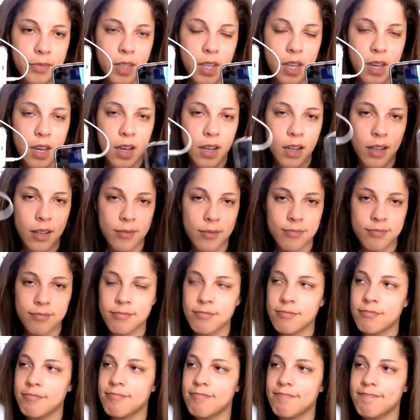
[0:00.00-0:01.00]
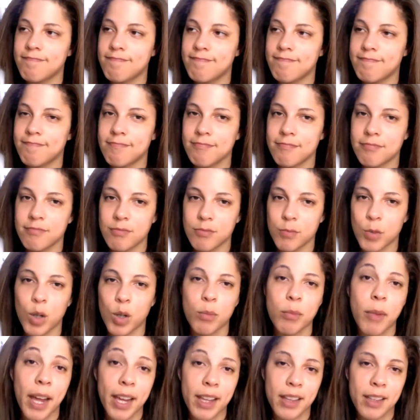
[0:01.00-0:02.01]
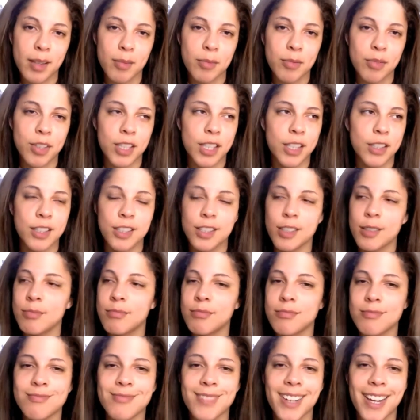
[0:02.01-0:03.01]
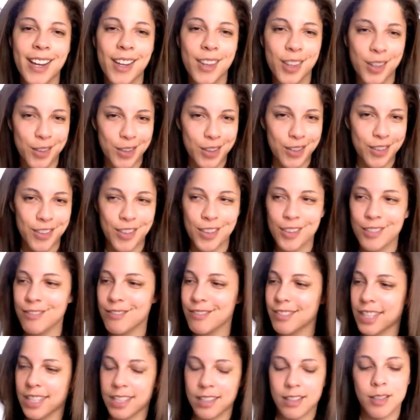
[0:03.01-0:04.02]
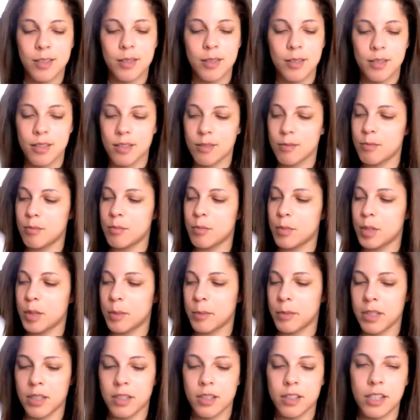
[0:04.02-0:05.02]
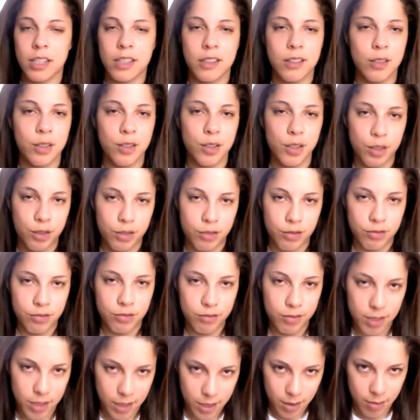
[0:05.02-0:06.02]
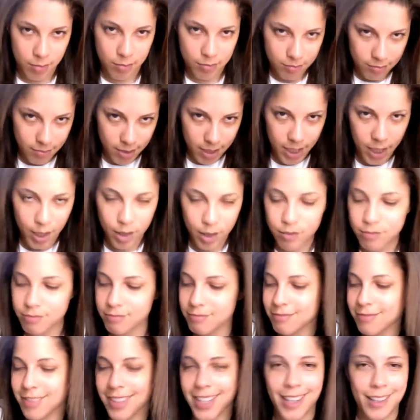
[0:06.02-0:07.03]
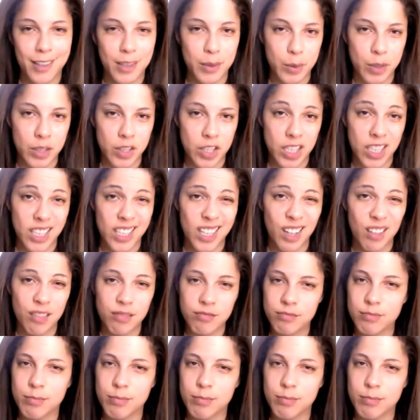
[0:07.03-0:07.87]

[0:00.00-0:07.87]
Well, my clip for YouTube. My other review. That's pretty much, that's also in the menu, in case you want to check it out.